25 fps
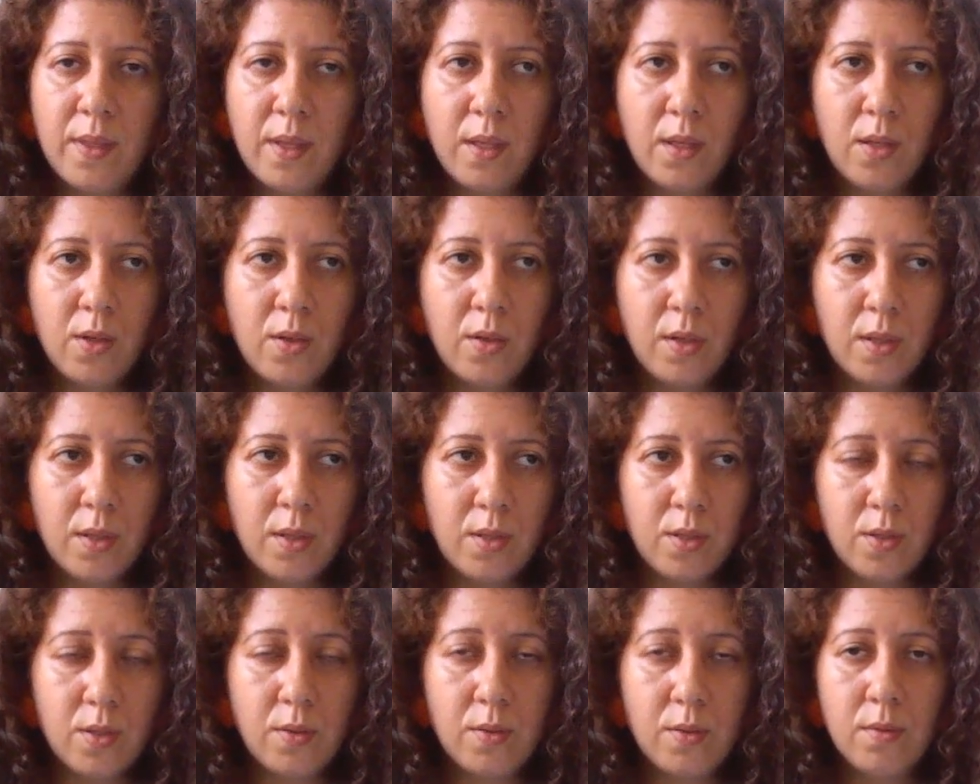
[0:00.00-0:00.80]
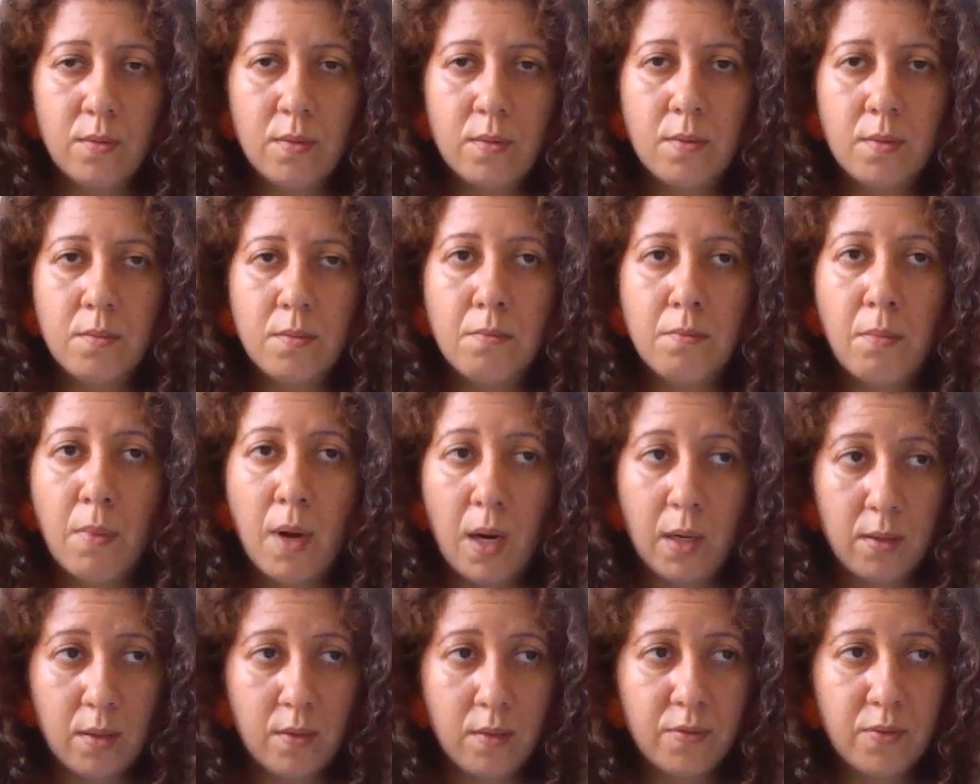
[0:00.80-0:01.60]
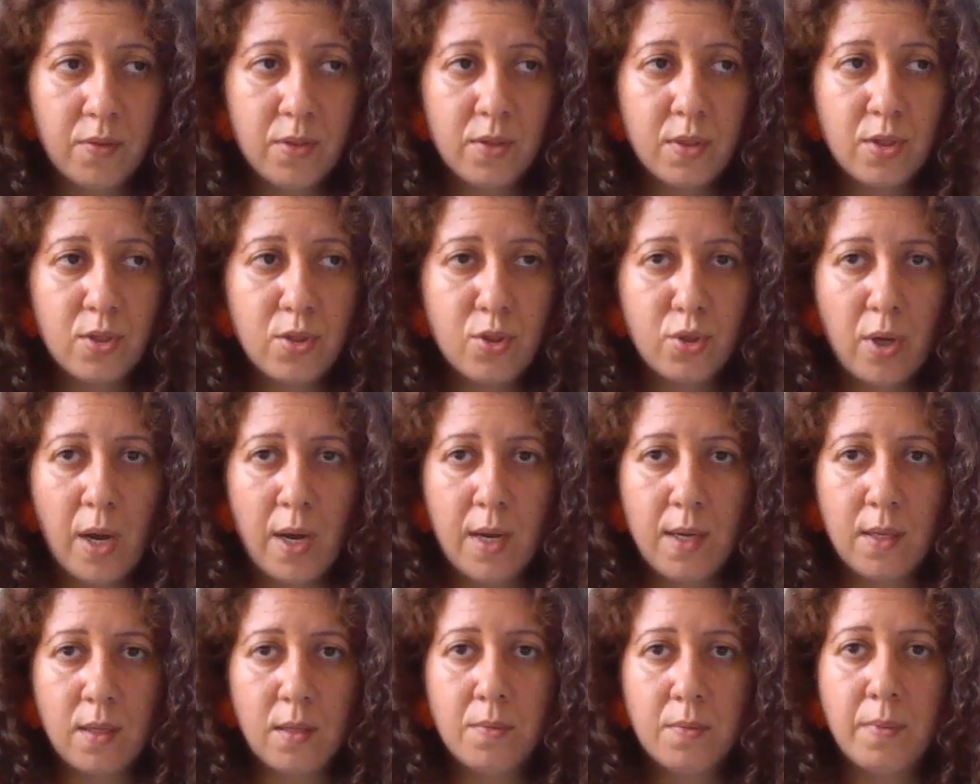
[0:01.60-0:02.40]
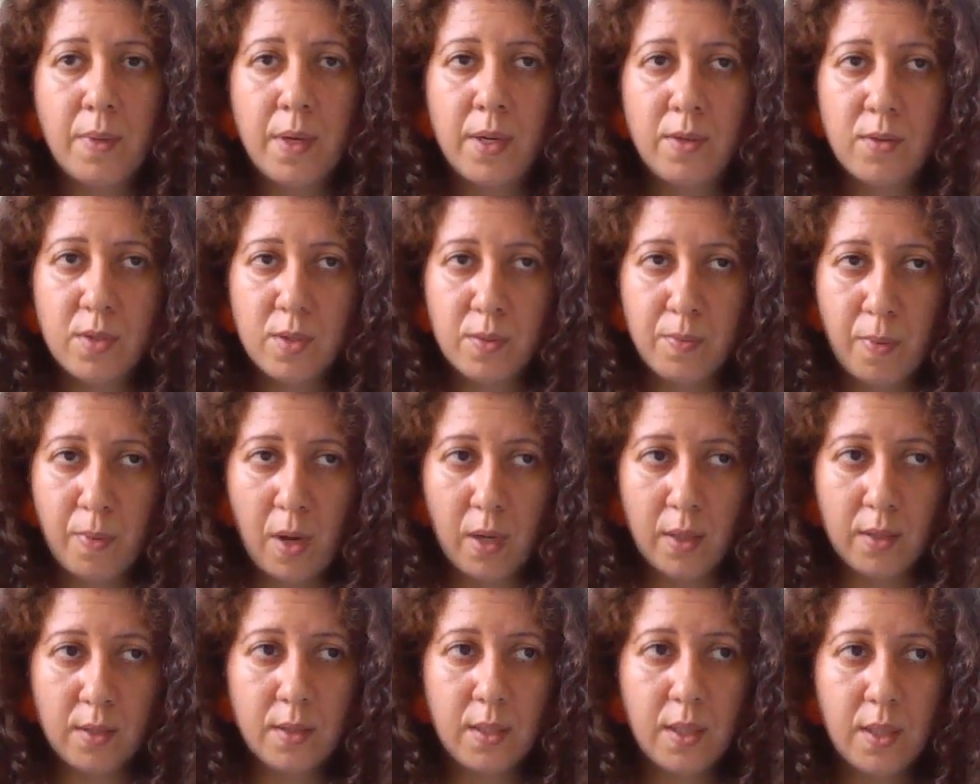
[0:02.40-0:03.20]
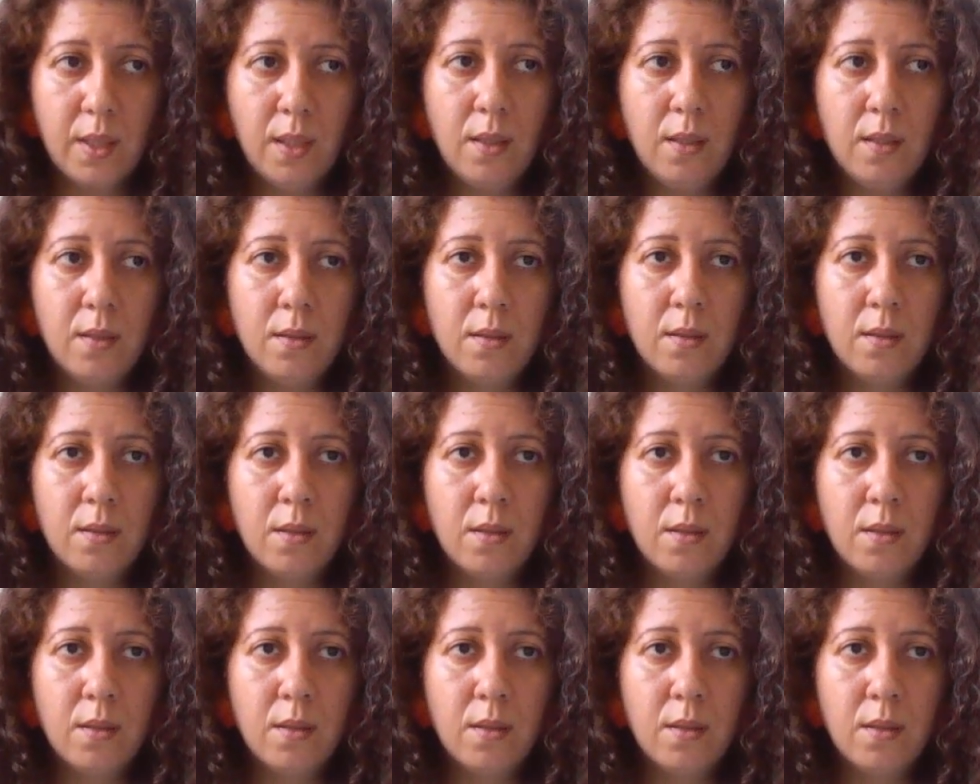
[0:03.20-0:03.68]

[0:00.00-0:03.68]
thing you can do. Model for the child by responding